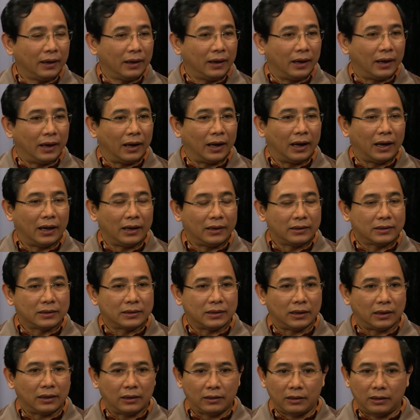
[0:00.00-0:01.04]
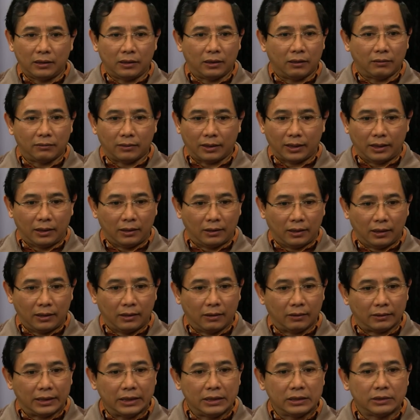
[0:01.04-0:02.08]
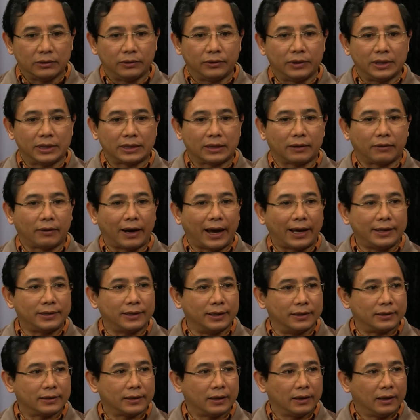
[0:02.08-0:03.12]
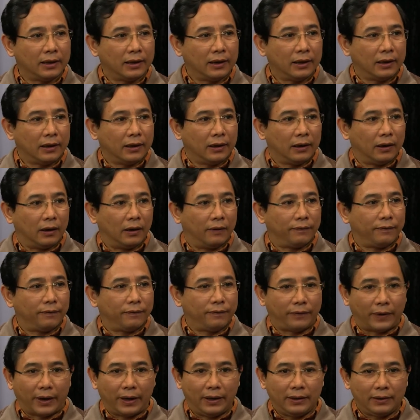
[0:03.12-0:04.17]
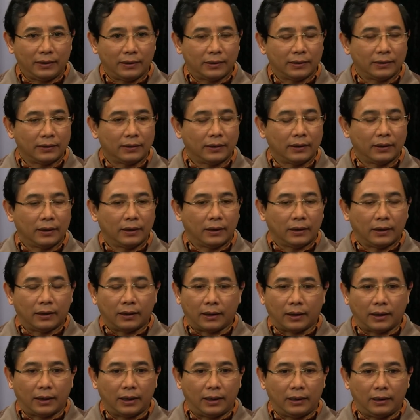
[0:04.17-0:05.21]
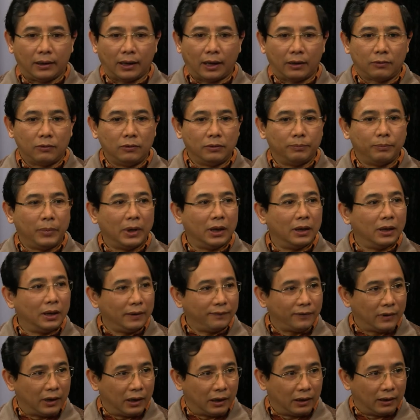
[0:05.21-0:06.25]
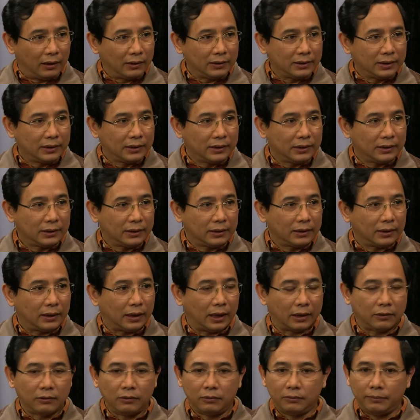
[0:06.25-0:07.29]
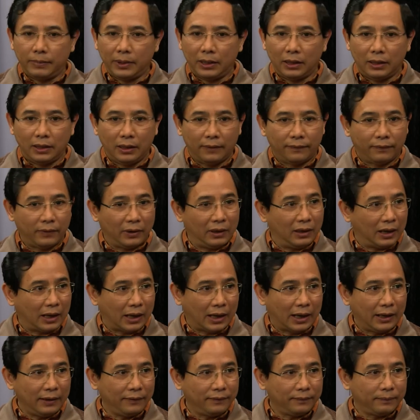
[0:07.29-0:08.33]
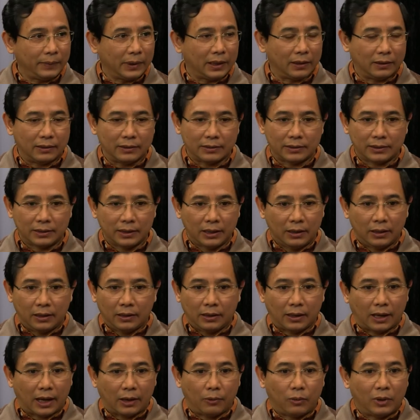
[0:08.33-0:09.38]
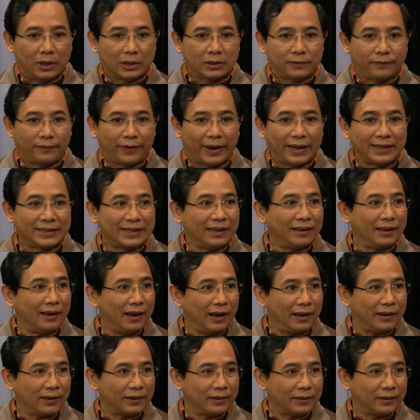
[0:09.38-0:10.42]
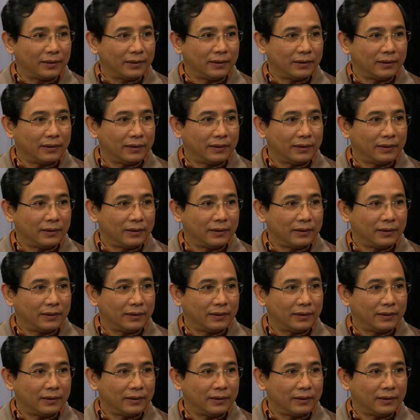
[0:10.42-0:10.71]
And, uh, you know, I, I got into this crisis of faith. I, I couldn't believe God. I couldn't believe in life because I was facing death.